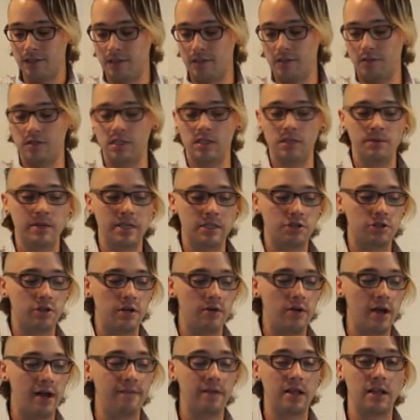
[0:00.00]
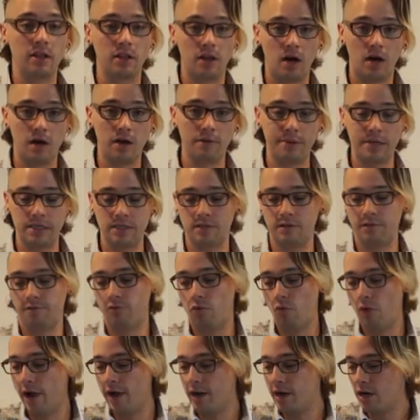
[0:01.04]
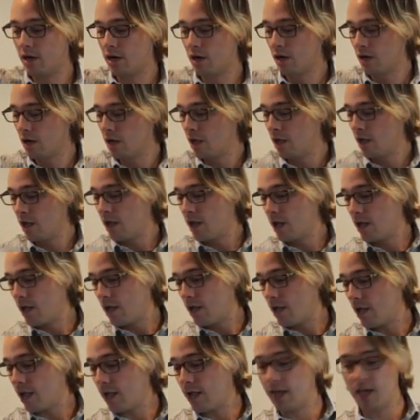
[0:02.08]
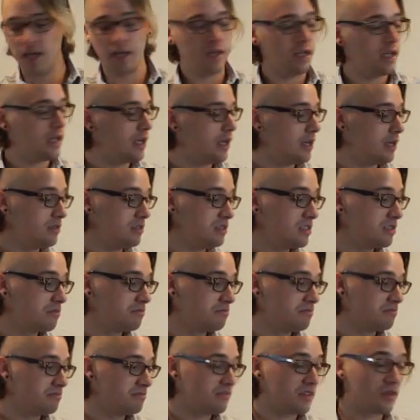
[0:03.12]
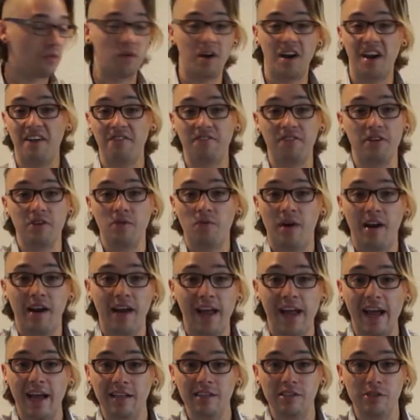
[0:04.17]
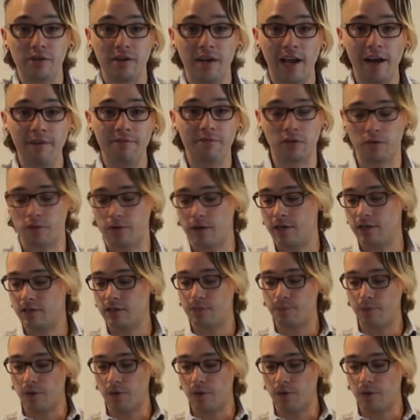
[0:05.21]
So just make sure you have a long piece of wire and whatever you want to add to it afterwards.